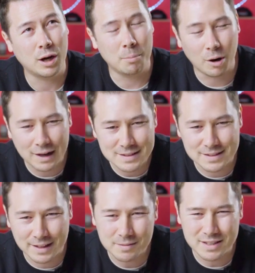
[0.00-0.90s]
a
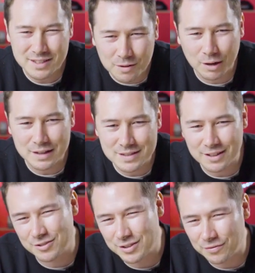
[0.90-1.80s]
mindset. Is it a
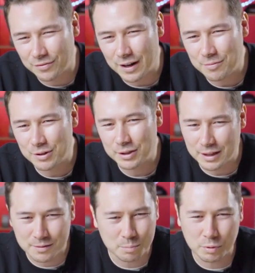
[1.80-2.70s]
mindset or is it a framework?
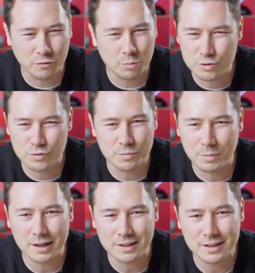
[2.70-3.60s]
Yeah, performance-driven
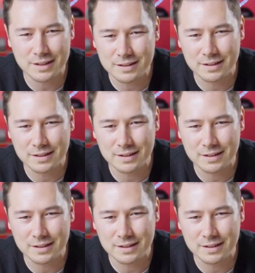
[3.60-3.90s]
marketing,